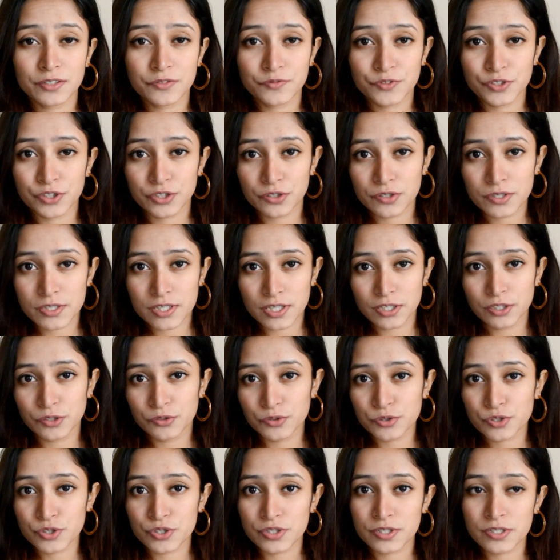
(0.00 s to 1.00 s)
with your
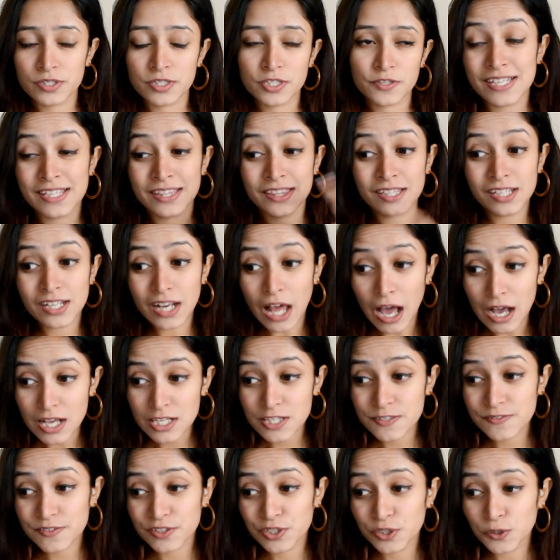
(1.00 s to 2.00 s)
solutions. In the
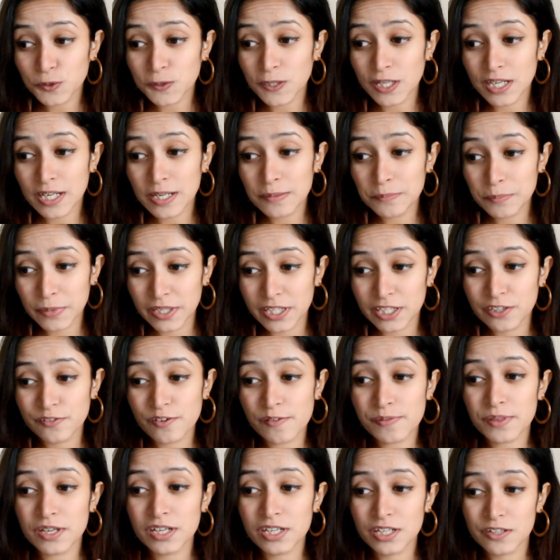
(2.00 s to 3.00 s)
last video that I made
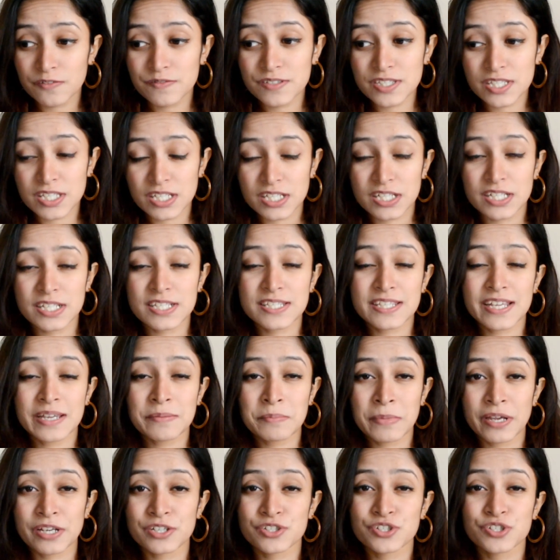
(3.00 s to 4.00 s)
from the NIFT series, I
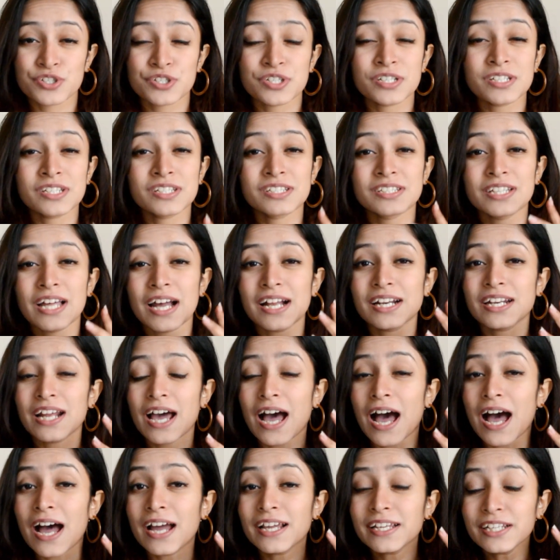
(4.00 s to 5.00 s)
mentioned that
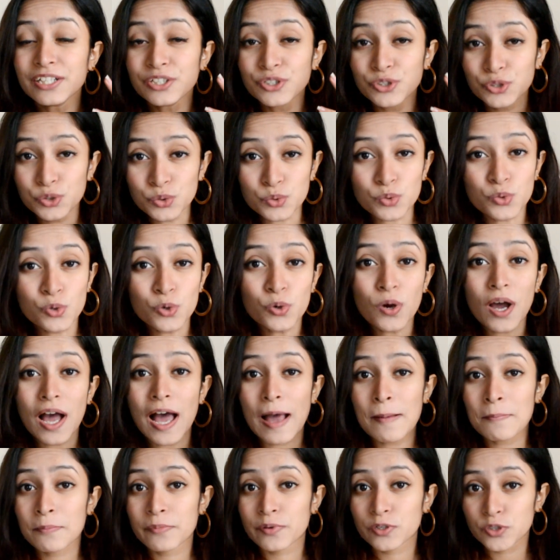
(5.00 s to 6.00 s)
I too
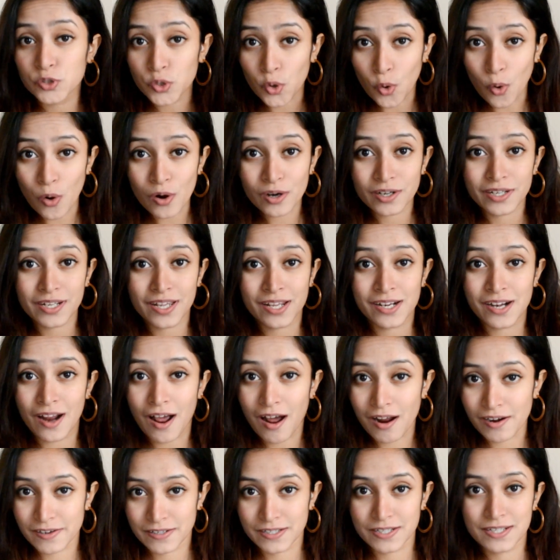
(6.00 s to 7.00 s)
am not an
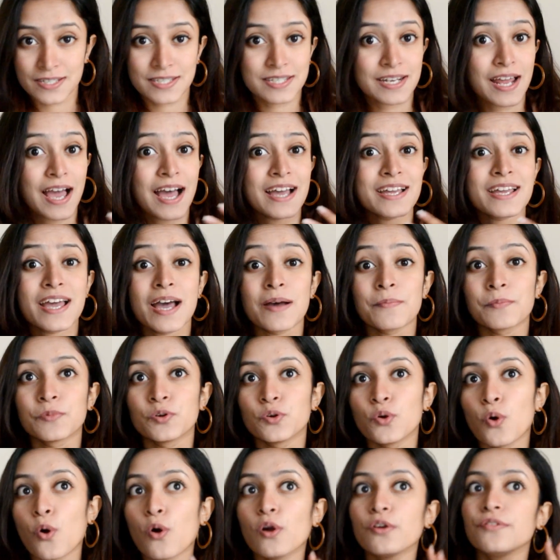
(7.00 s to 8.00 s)
artist. I am
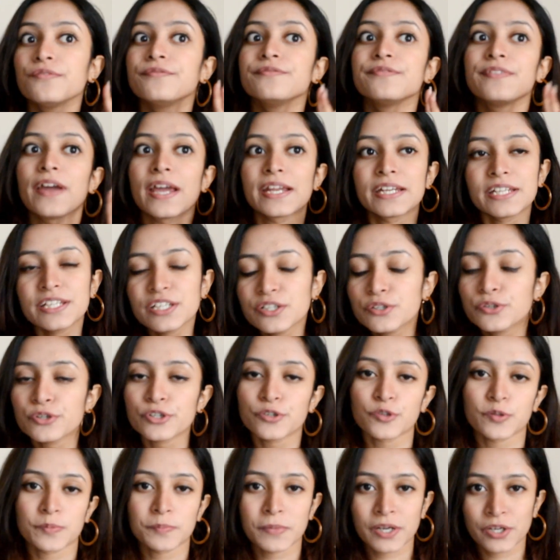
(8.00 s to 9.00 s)
not very good
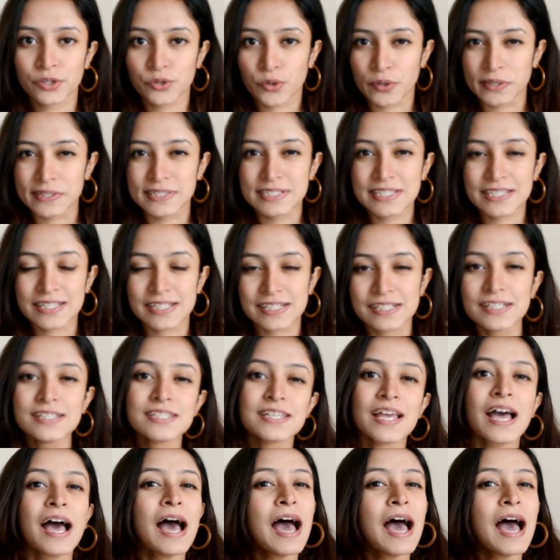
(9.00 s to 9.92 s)
with my drawing skills.